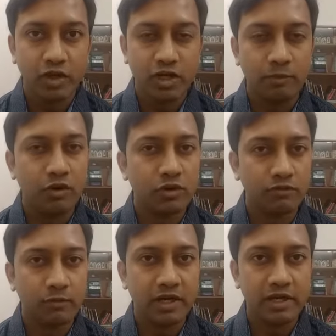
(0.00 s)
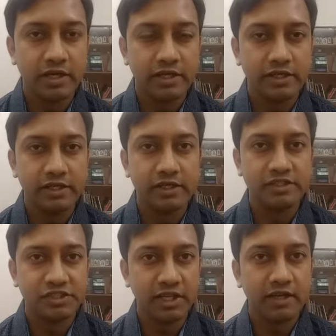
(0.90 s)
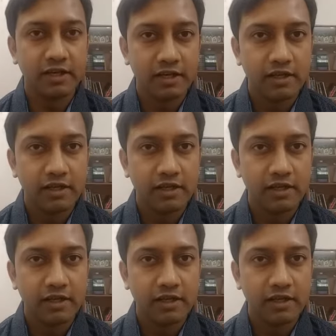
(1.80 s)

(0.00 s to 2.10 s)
come out of my shell,